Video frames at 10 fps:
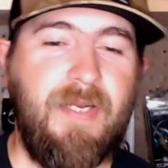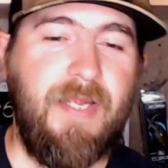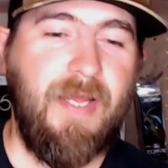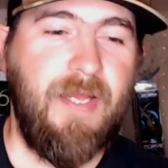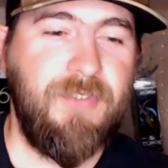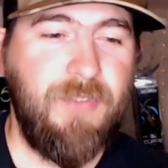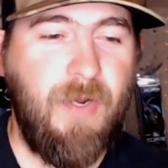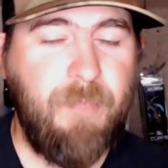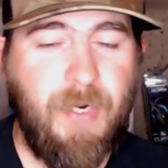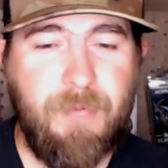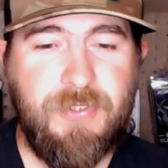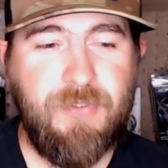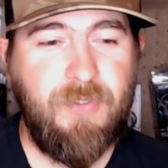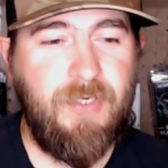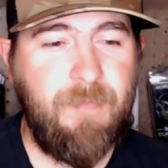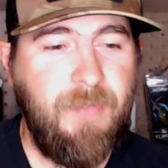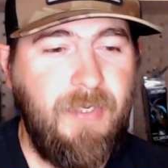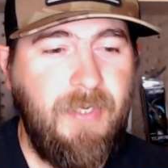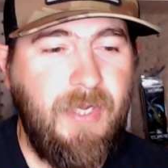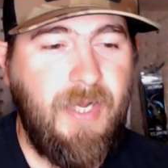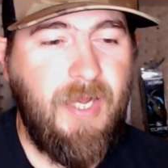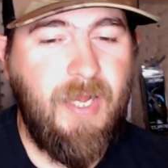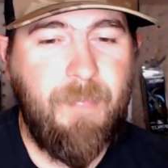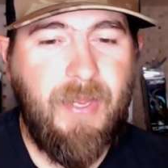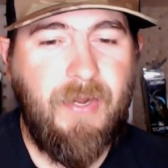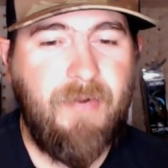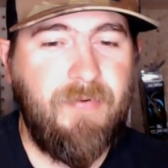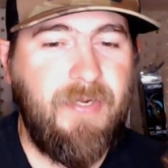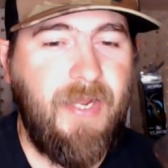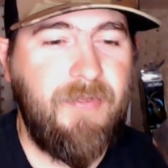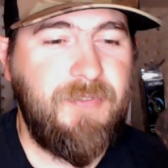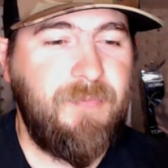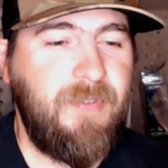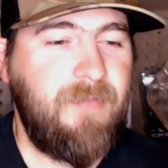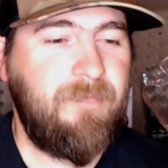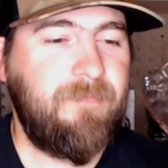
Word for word: Yeah, so I'll probably stream uh, about every night this week.